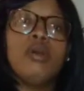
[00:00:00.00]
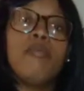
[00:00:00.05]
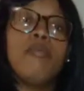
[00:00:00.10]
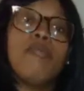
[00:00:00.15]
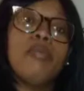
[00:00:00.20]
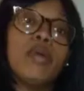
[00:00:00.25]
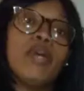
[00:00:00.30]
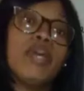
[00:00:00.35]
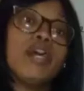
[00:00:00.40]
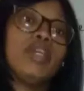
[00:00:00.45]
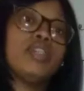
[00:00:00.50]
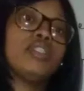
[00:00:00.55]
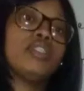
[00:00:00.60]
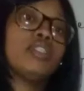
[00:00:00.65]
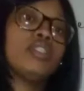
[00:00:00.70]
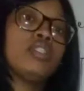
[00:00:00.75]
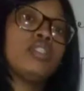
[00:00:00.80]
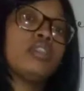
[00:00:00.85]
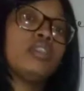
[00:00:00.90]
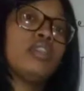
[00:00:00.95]

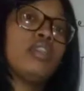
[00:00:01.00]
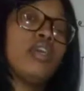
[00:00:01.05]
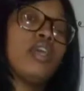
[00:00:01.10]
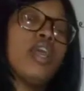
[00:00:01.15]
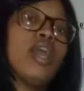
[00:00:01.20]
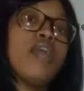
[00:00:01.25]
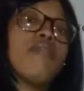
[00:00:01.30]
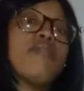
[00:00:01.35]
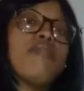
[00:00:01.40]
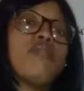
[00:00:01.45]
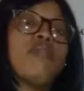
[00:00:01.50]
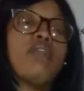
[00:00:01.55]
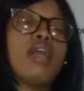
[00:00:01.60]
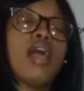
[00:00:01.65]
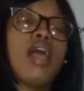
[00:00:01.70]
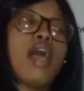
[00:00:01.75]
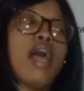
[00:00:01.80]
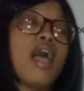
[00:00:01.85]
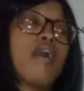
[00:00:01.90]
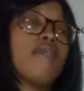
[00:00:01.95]
But if you
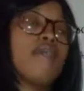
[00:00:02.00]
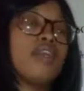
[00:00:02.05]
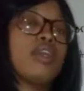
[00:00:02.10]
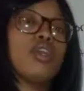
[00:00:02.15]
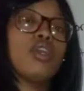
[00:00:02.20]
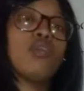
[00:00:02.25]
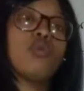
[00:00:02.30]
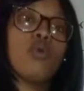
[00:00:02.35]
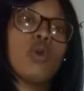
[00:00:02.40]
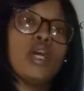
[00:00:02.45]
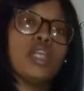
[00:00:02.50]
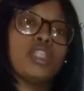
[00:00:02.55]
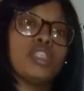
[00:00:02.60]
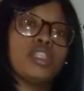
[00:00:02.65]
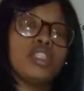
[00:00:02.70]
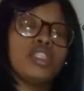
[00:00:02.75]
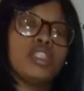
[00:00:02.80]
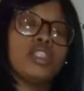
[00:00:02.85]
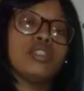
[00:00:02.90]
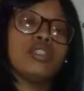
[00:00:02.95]
have any
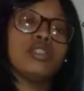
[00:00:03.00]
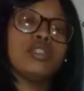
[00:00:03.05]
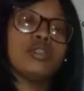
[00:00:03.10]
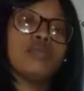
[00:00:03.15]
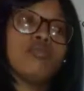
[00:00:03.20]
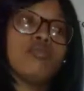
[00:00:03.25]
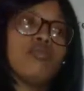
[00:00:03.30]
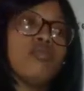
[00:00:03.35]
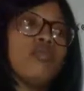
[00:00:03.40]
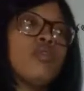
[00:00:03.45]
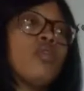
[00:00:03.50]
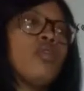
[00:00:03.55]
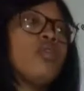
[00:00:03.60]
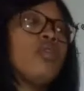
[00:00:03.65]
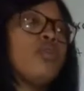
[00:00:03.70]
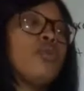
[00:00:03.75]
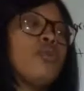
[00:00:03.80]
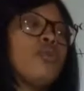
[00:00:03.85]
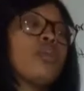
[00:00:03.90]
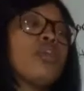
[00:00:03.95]
questions,
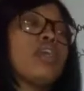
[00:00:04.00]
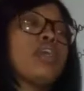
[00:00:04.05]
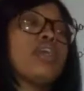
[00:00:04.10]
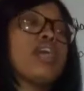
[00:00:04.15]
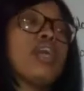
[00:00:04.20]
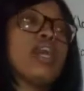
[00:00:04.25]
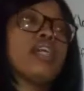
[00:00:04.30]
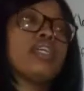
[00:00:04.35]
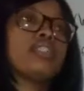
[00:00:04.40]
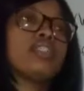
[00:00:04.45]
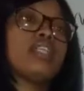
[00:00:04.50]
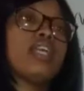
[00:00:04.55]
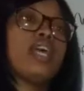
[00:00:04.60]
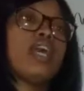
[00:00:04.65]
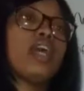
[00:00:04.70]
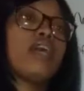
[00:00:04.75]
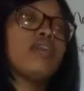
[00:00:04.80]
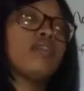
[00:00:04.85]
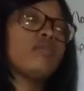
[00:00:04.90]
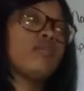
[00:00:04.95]
you can
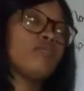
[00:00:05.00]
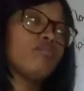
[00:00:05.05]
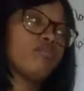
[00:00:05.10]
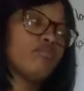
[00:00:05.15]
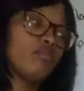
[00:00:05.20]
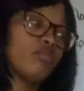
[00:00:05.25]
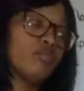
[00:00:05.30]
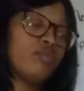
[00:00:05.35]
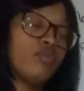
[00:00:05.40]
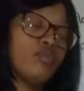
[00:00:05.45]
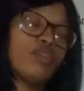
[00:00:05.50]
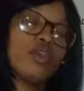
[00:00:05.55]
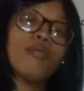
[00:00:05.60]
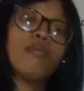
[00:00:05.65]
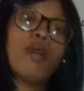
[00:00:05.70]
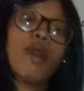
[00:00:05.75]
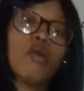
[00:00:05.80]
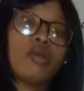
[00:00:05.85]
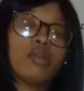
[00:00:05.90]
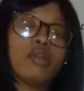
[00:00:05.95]
contact the
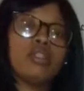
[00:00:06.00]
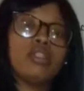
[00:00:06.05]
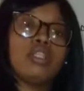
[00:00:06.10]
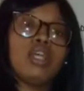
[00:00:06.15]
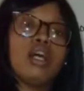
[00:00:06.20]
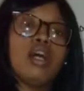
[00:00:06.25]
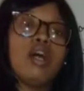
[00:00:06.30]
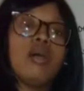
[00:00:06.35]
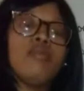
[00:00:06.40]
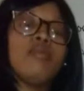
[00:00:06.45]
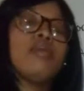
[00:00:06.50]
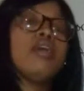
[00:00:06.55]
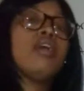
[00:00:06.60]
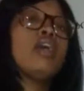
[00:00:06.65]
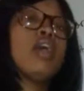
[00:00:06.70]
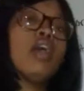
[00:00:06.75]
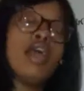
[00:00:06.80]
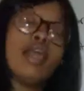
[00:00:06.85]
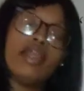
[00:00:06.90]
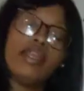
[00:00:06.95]
Motor Club,
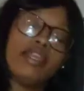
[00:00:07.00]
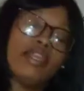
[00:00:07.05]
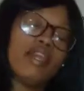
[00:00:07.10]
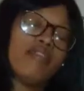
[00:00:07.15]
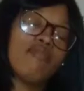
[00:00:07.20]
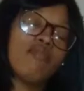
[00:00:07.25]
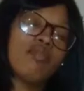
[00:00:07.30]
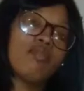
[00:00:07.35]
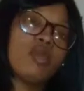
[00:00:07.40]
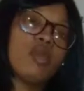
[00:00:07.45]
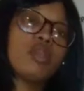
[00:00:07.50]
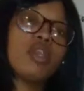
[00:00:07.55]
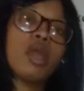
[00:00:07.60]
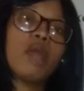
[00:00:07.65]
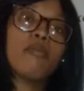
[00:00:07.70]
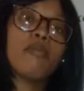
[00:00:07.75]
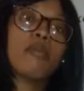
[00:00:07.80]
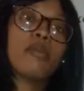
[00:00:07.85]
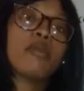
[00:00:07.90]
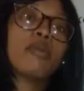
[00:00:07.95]
give them the
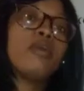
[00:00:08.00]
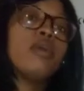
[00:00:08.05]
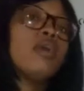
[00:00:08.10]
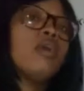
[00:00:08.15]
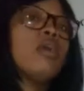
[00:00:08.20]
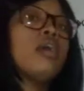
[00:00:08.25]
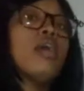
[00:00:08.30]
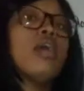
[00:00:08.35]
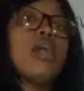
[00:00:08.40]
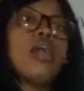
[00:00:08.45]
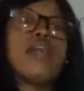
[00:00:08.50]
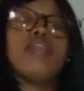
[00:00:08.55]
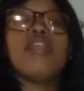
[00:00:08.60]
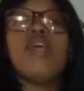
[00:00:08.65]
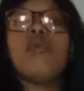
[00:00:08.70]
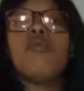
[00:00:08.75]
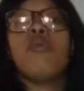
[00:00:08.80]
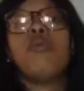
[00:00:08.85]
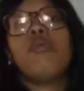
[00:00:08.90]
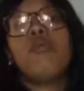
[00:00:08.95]
number, and
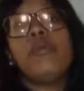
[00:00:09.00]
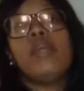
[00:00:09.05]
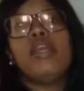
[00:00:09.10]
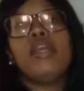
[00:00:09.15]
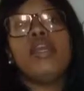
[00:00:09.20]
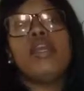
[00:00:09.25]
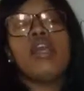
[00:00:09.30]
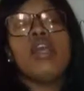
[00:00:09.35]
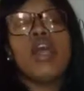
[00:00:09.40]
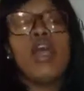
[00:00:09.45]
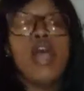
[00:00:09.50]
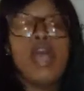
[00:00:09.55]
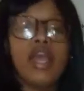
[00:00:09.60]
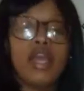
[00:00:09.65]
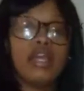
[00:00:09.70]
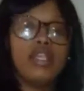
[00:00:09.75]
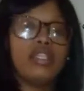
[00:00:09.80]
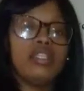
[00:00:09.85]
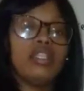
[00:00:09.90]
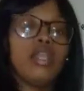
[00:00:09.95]
they
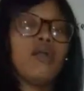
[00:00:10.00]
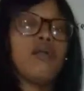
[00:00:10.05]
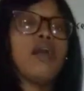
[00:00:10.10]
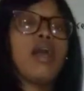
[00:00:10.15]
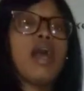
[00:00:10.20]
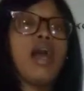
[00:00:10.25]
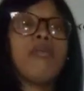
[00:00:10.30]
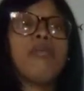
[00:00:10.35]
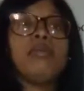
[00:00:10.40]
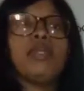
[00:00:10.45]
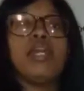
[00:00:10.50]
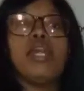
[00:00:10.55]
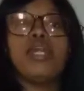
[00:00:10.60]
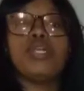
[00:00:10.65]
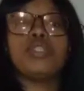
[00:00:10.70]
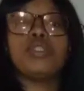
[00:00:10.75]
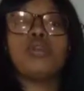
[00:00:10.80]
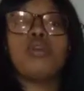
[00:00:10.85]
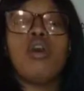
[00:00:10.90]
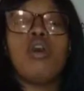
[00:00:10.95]
will happily
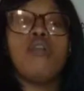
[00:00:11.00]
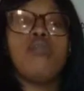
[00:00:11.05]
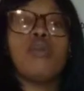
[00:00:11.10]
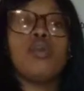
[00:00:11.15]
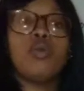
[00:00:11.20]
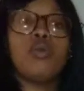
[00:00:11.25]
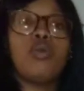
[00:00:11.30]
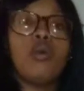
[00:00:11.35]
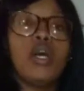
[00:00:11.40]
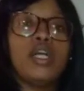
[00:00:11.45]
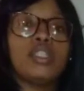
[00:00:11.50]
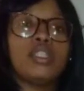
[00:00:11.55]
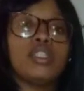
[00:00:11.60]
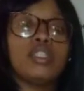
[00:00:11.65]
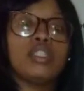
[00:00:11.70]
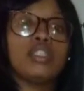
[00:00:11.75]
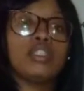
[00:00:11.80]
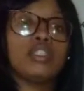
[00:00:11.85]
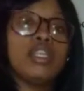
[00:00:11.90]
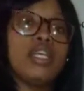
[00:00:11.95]
answer all of your
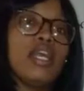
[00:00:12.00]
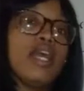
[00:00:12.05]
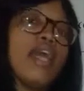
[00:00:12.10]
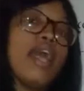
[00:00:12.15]
questions.